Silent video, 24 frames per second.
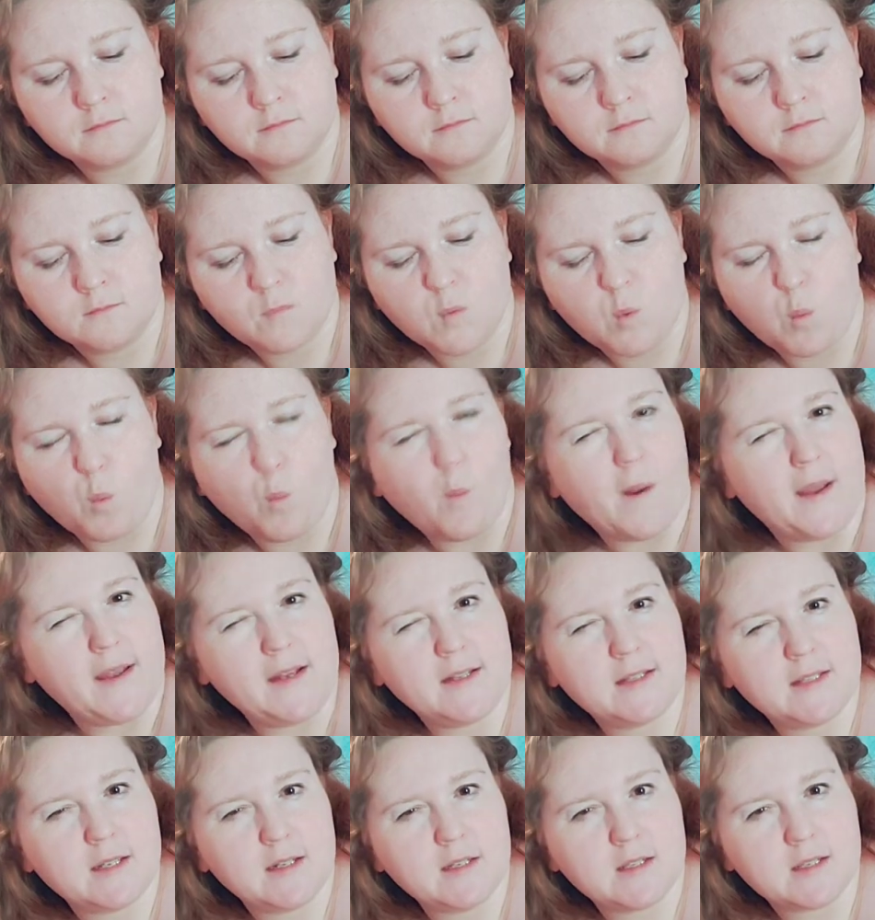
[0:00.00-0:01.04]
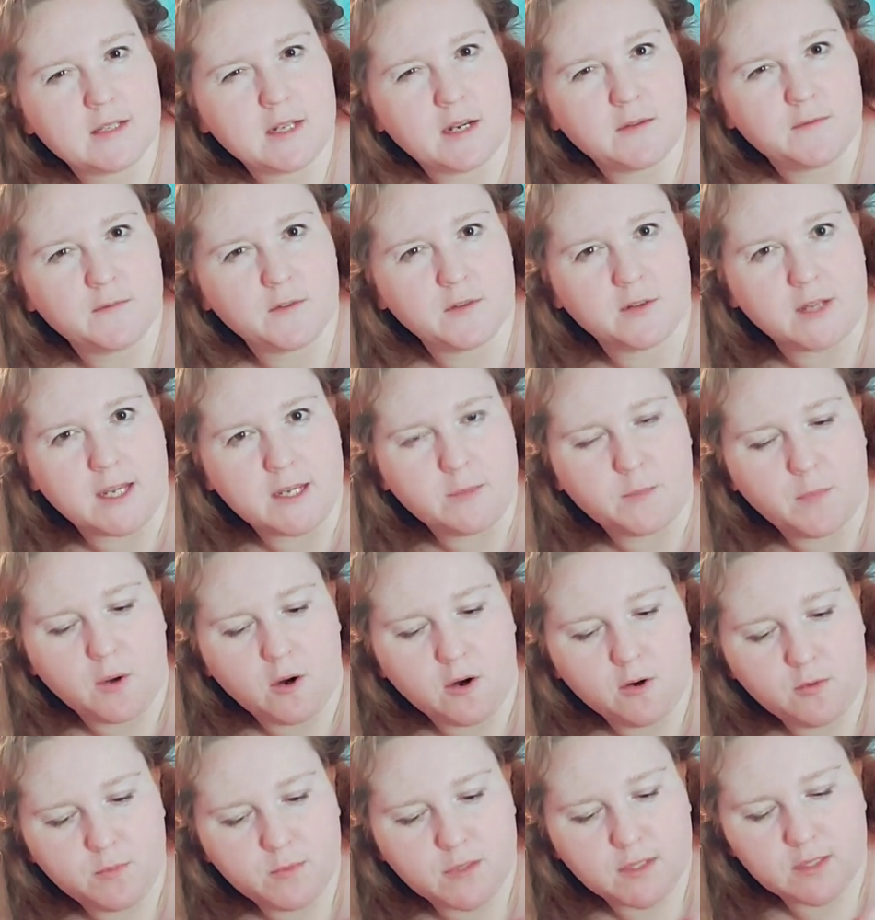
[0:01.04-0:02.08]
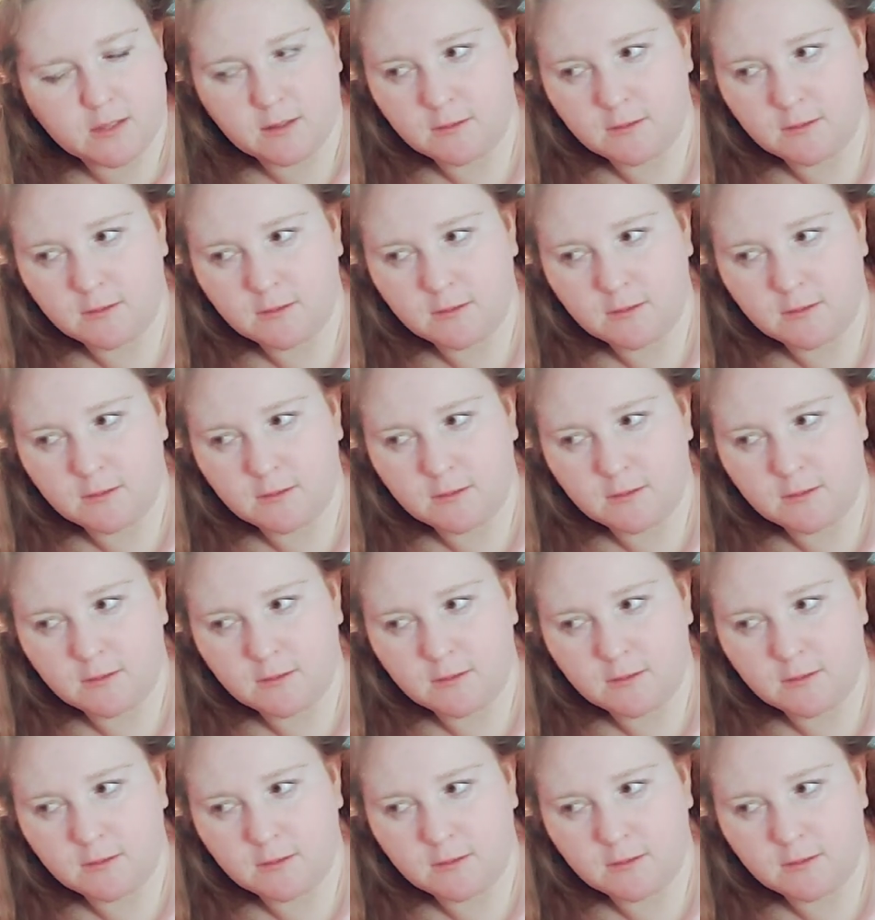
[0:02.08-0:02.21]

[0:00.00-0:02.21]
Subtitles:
weight and stuff for light bulbs.